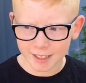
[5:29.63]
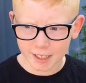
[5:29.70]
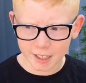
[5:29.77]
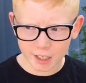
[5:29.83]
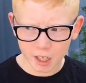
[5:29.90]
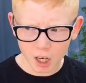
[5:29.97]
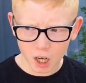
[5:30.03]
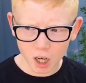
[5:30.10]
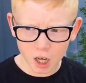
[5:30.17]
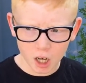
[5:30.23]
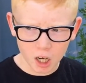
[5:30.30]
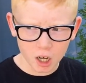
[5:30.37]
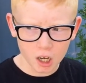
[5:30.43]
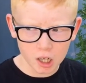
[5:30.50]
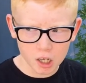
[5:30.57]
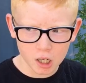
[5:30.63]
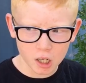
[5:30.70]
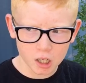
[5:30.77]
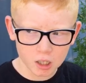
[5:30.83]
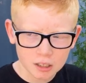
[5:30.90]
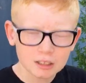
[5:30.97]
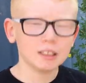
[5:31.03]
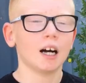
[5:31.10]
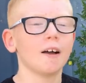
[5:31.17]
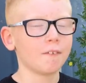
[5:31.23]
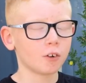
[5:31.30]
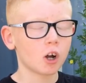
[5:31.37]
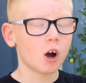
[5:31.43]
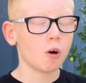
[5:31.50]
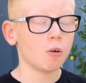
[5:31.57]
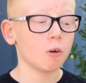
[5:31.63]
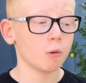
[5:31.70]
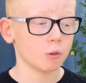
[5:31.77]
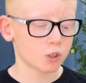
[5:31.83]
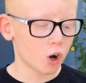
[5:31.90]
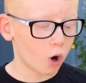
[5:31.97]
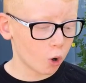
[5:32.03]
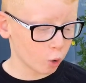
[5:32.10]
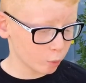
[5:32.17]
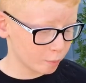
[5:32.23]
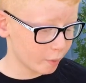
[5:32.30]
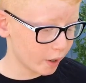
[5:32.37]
the I forgot what it was called,